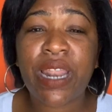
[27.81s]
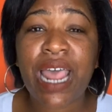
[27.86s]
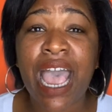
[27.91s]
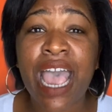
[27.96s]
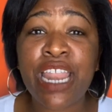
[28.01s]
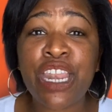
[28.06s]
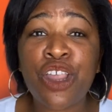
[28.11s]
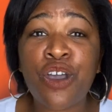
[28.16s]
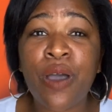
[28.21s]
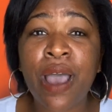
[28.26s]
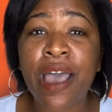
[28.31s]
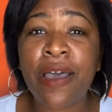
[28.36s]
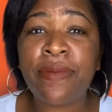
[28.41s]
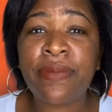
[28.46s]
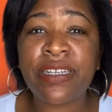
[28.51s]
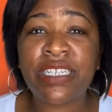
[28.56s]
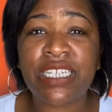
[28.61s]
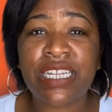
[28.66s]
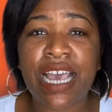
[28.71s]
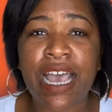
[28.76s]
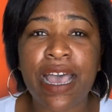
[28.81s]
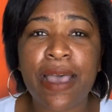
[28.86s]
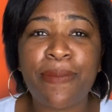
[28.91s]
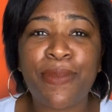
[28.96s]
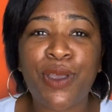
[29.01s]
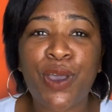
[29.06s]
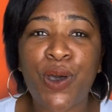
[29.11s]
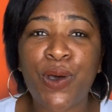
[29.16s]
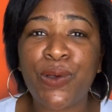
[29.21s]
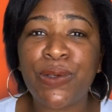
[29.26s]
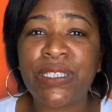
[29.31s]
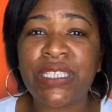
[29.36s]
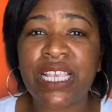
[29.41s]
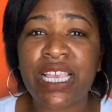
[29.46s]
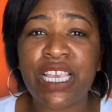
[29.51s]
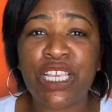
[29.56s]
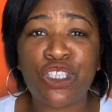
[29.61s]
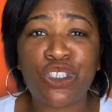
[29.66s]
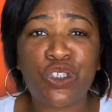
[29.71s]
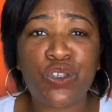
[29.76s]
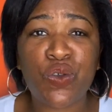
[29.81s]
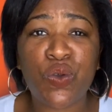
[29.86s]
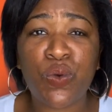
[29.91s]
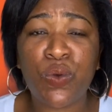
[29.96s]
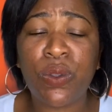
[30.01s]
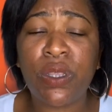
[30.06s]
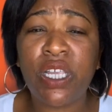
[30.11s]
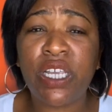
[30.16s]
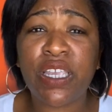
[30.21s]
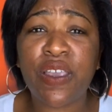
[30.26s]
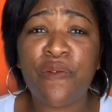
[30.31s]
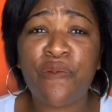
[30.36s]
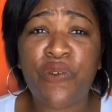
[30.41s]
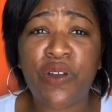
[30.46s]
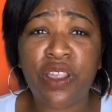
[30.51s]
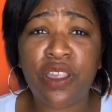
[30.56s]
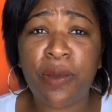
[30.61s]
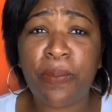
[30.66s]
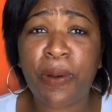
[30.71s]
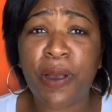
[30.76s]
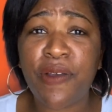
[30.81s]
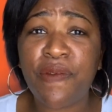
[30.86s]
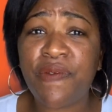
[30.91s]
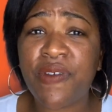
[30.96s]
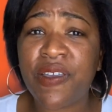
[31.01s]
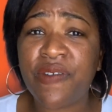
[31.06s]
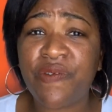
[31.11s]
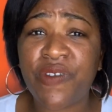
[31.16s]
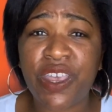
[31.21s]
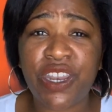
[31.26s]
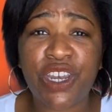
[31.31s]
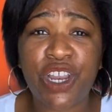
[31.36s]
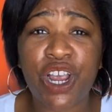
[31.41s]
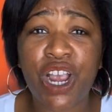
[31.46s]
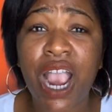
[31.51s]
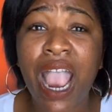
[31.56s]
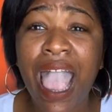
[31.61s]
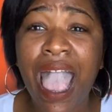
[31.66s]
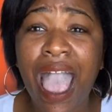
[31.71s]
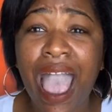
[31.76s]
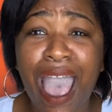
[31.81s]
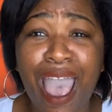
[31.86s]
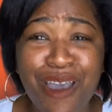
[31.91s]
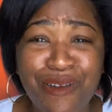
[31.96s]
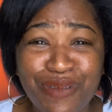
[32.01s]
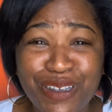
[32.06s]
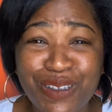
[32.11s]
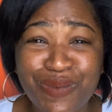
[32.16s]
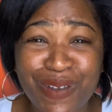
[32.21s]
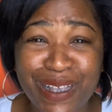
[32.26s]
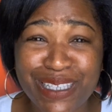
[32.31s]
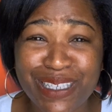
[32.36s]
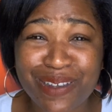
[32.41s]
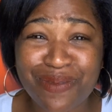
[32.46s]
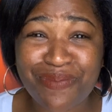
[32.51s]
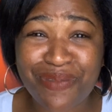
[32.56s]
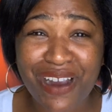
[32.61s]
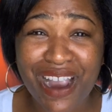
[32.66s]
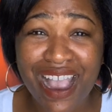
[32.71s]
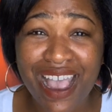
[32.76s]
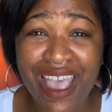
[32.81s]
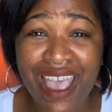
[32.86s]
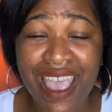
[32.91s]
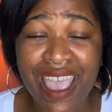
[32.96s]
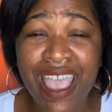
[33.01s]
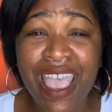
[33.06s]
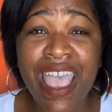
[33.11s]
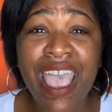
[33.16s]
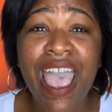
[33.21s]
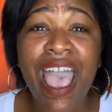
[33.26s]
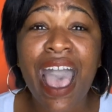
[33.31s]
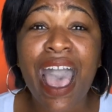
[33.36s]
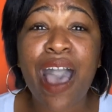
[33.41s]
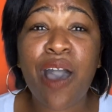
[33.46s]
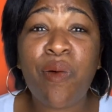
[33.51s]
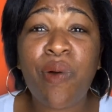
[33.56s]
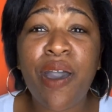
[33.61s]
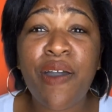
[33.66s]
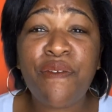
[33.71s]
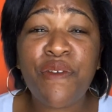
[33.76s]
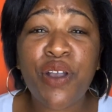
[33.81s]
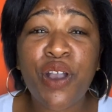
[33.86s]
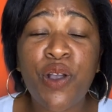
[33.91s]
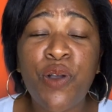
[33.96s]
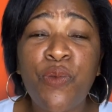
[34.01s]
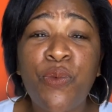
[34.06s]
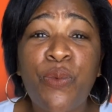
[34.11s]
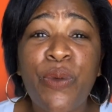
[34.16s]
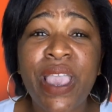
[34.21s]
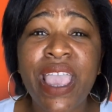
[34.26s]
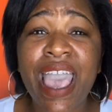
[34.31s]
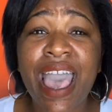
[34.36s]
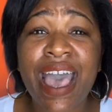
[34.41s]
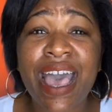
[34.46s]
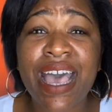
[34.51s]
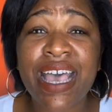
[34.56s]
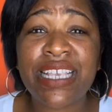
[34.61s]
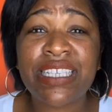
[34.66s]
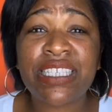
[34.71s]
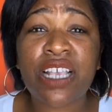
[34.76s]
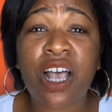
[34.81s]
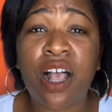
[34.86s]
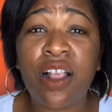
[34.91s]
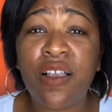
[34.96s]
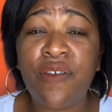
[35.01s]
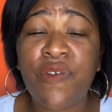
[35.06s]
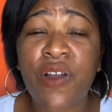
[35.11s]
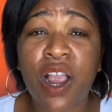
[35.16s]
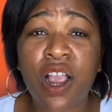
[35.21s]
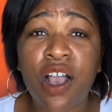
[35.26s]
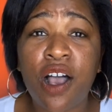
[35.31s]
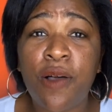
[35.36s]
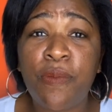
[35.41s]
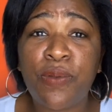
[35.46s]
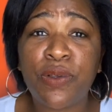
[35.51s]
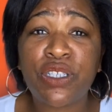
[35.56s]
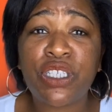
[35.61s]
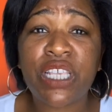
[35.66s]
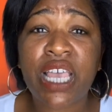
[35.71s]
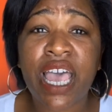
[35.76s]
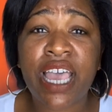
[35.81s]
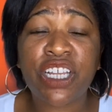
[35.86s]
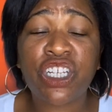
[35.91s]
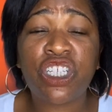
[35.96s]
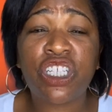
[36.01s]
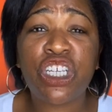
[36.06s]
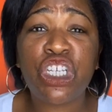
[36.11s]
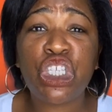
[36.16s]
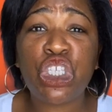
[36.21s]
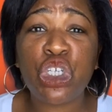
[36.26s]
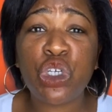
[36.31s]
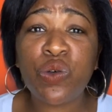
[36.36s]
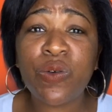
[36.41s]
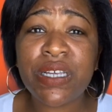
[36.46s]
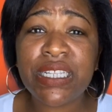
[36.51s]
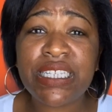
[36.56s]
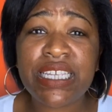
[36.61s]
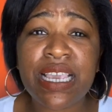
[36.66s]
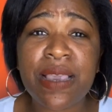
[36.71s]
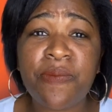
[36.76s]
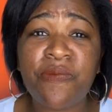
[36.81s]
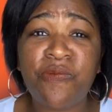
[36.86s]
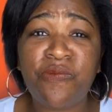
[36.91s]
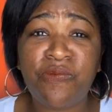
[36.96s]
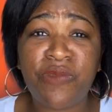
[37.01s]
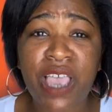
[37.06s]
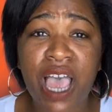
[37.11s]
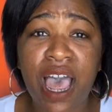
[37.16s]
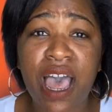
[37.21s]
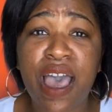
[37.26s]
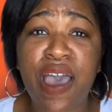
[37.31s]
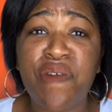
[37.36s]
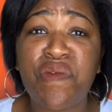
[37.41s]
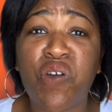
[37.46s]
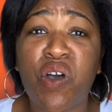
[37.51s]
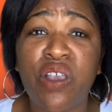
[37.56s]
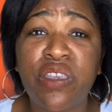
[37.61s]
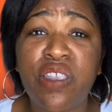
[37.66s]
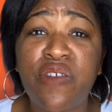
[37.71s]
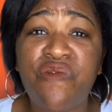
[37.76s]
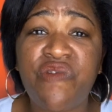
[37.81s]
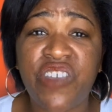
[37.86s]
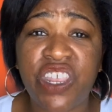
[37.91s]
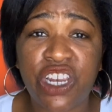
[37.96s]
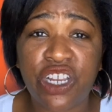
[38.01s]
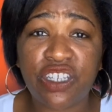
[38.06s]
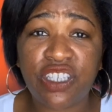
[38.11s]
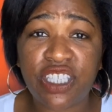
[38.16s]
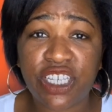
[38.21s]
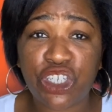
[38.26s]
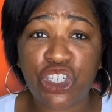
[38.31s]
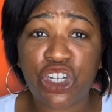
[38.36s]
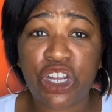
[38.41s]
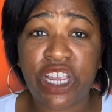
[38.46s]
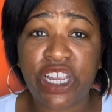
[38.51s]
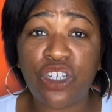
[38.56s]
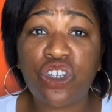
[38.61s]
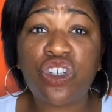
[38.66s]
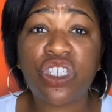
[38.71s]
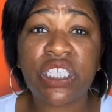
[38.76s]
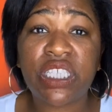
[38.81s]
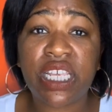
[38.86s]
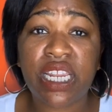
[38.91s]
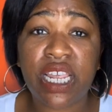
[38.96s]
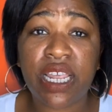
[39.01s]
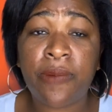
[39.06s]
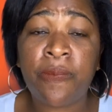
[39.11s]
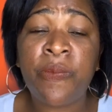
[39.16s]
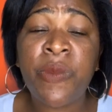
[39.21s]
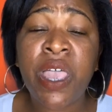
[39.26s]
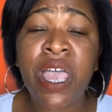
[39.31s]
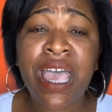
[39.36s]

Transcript: I know how much time goes into looking for the perfect vendor. I was once a bride. However, we asked all of our couples to actually do a deep dive on the vendors that you're interested in.